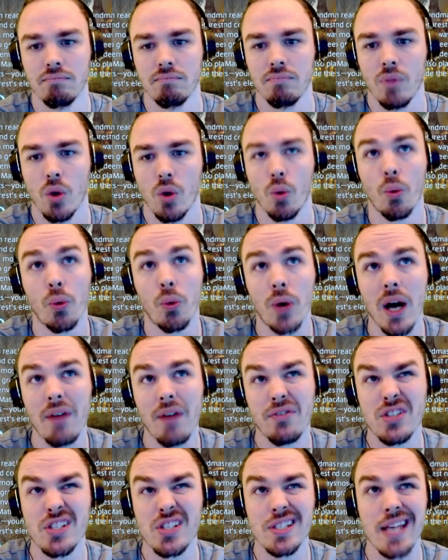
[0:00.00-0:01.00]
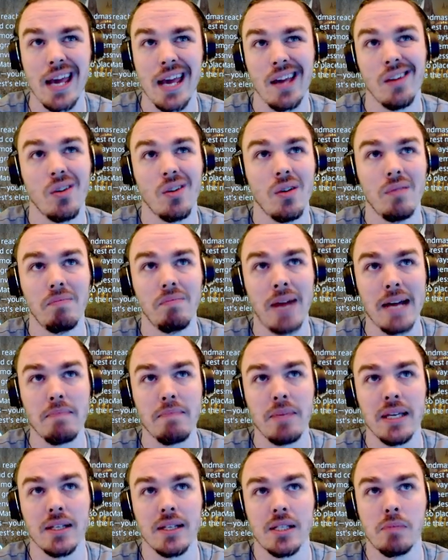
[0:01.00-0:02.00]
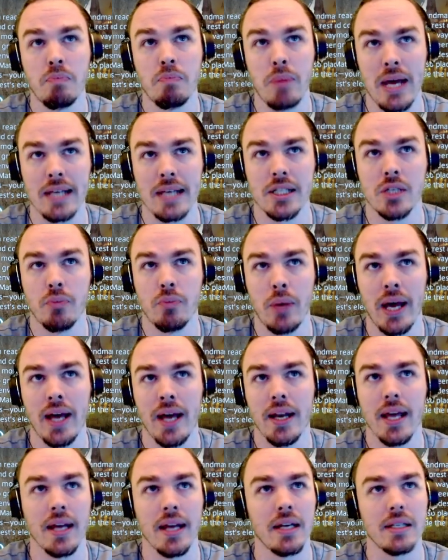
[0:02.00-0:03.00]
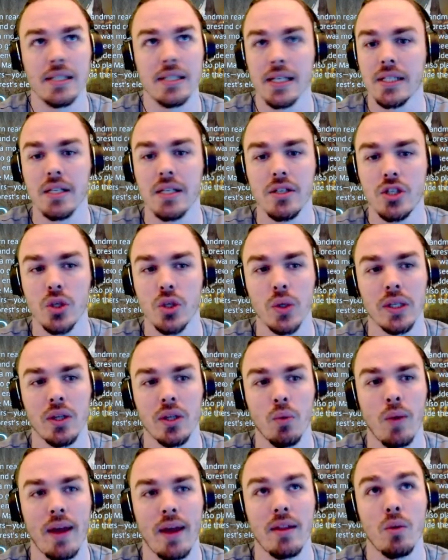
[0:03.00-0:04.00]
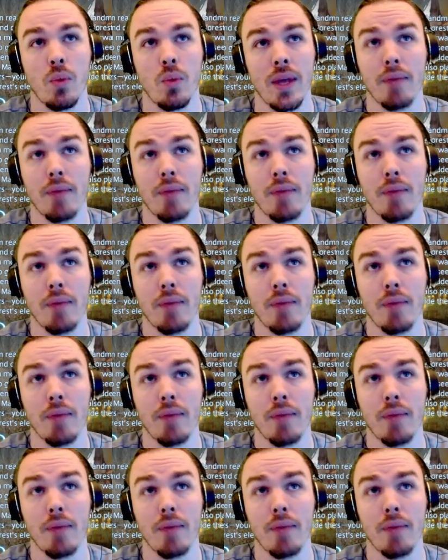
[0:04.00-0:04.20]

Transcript: Rough scale might be its best bet, and it doesn't do it the way that we have